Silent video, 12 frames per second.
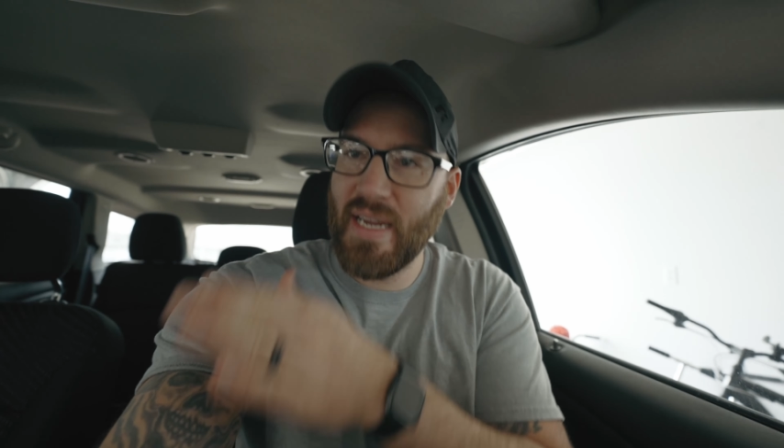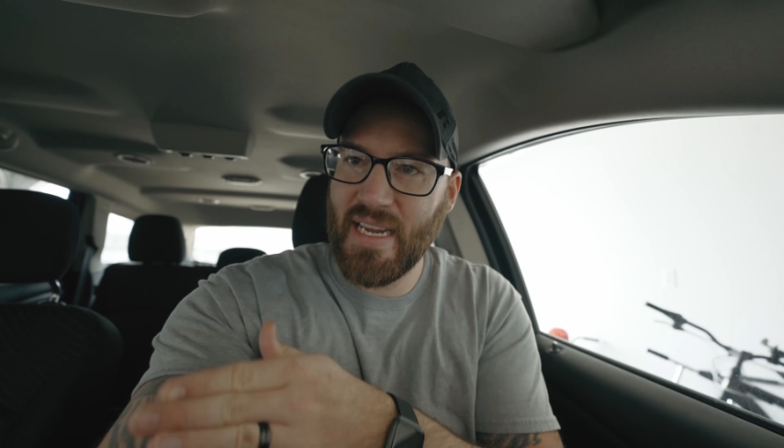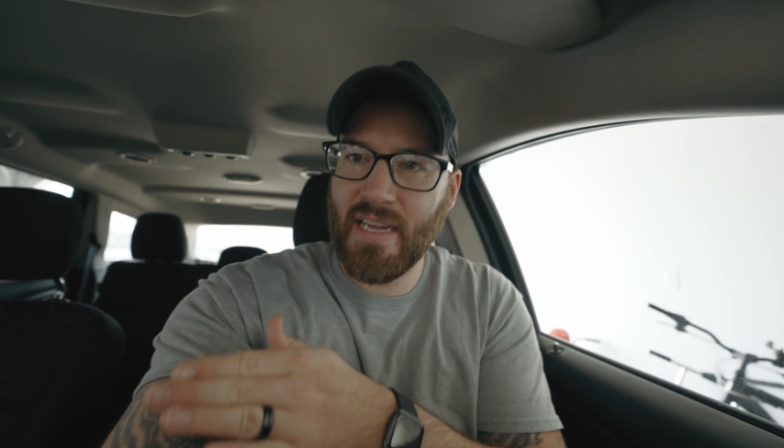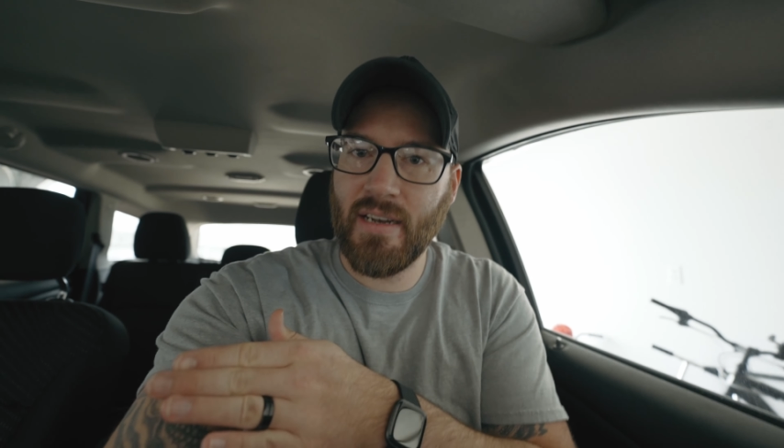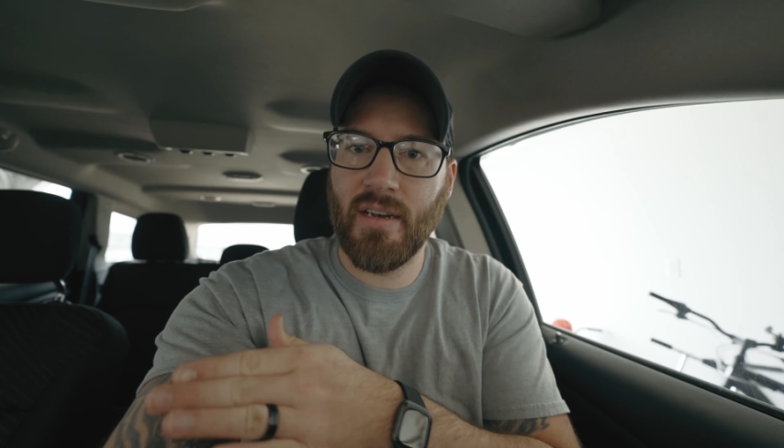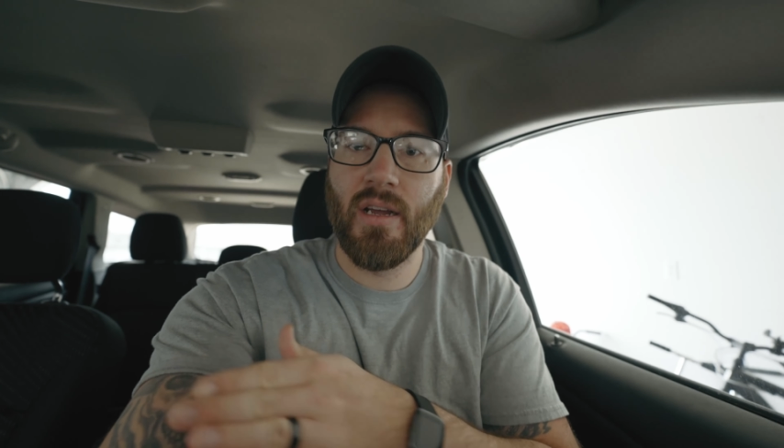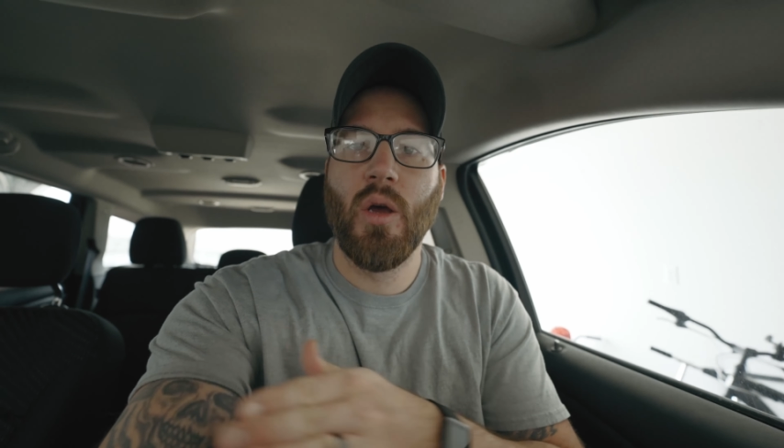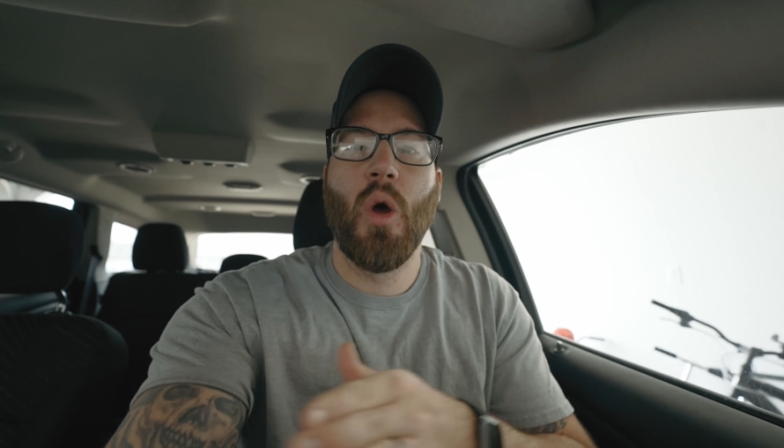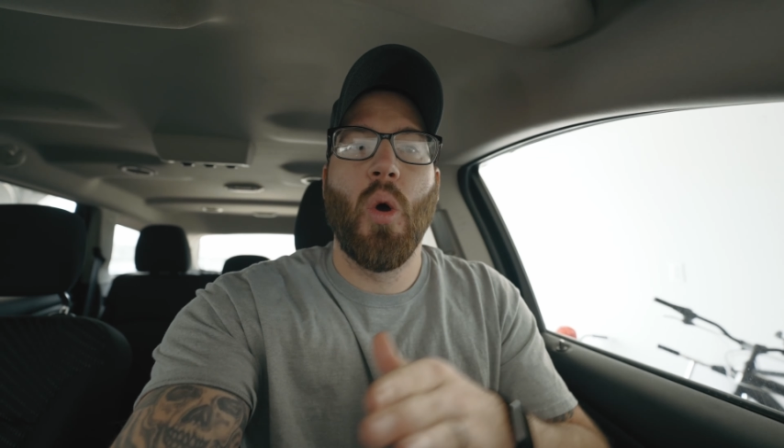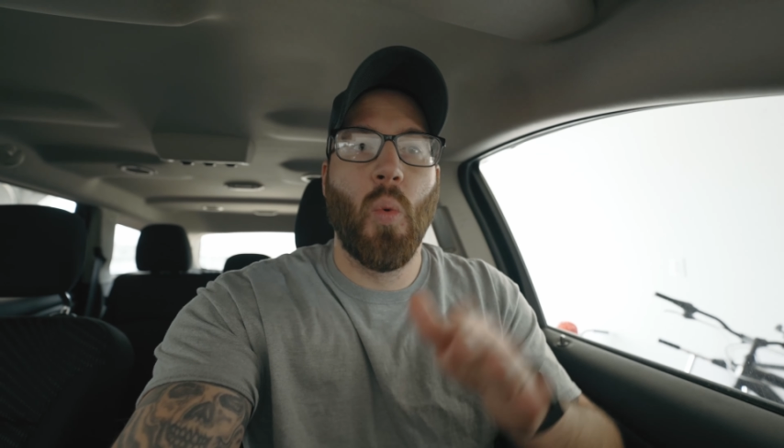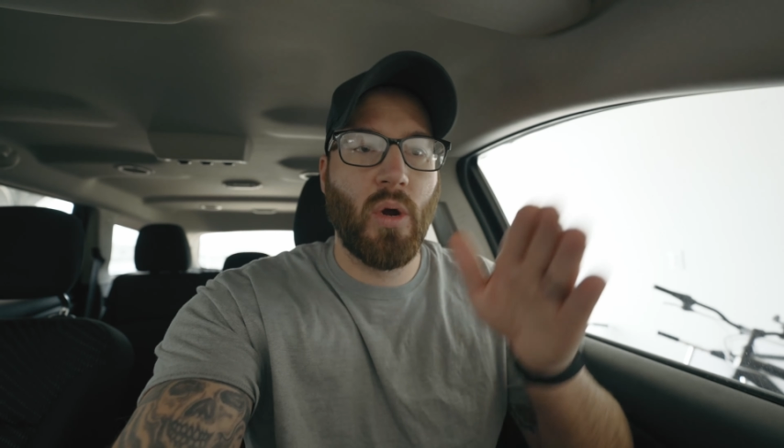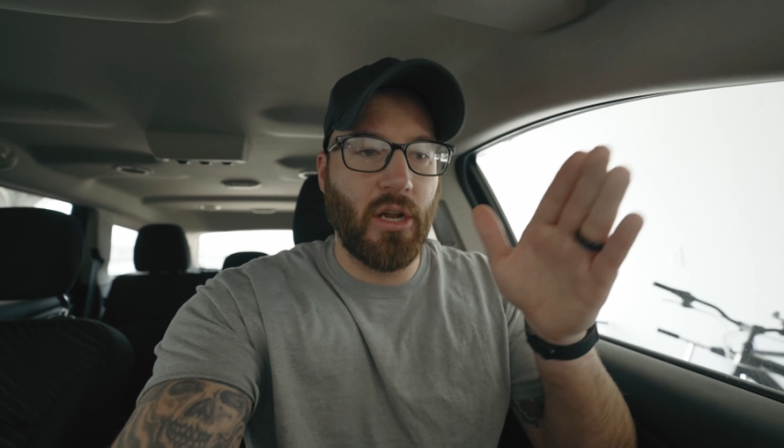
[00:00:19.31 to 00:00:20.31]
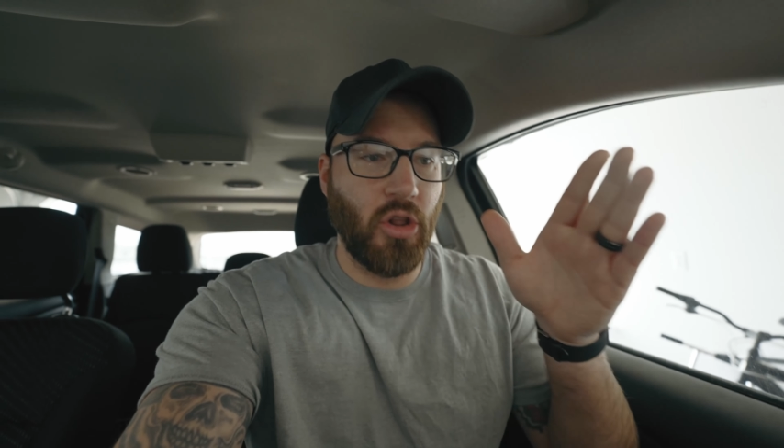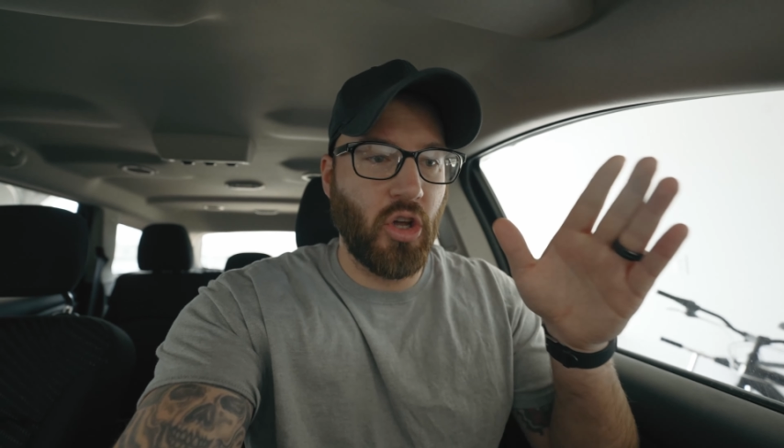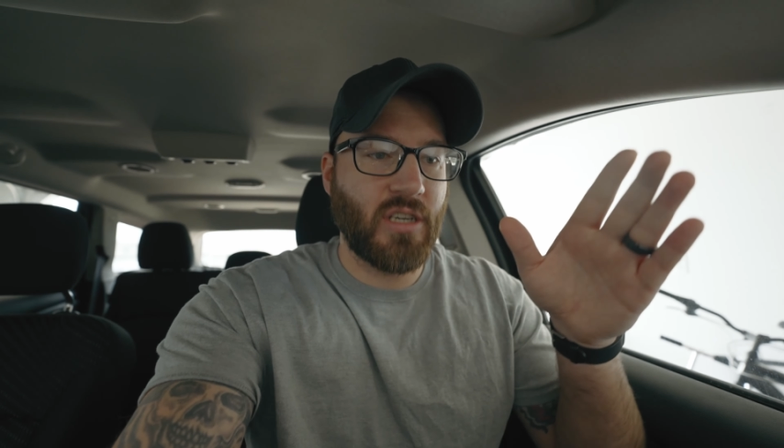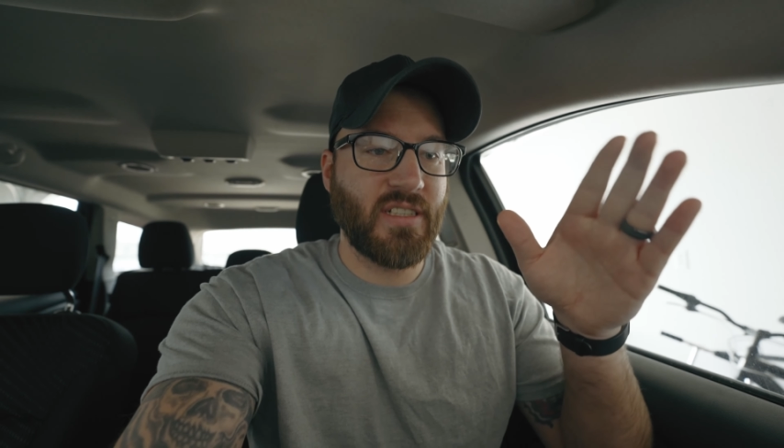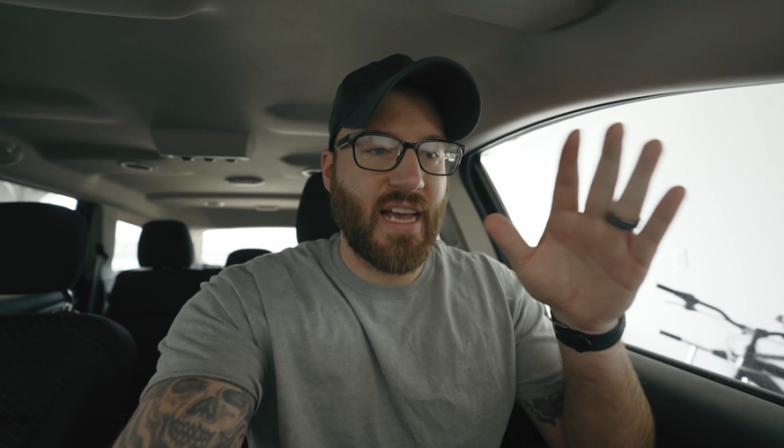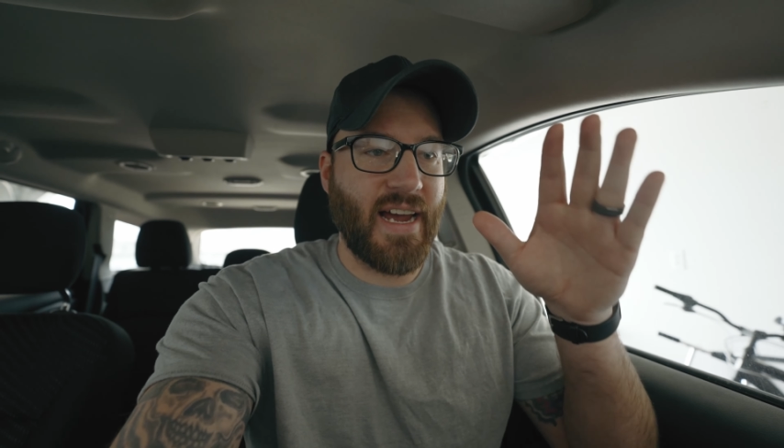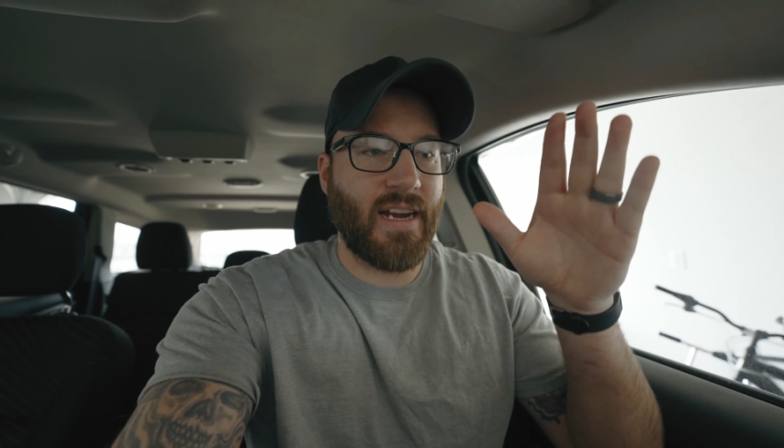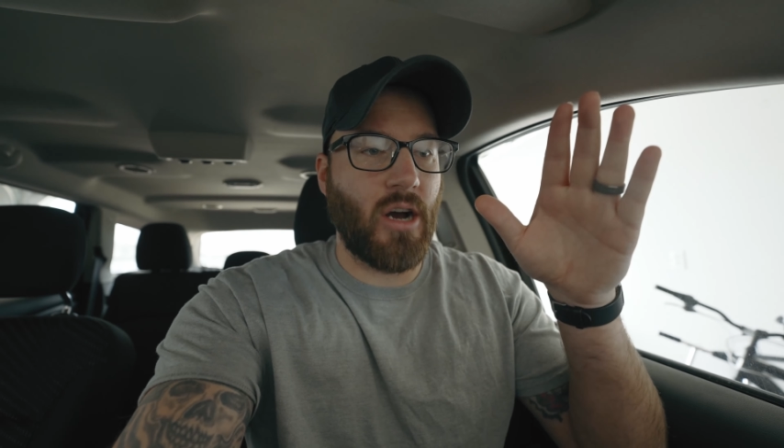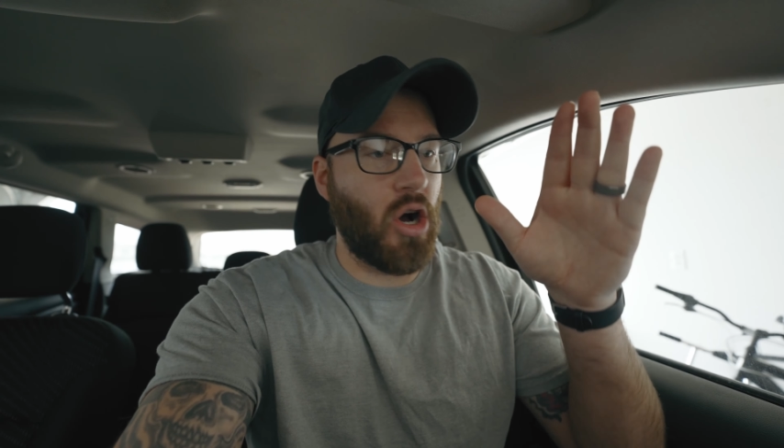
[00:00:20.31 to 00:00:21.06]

end what it looks like,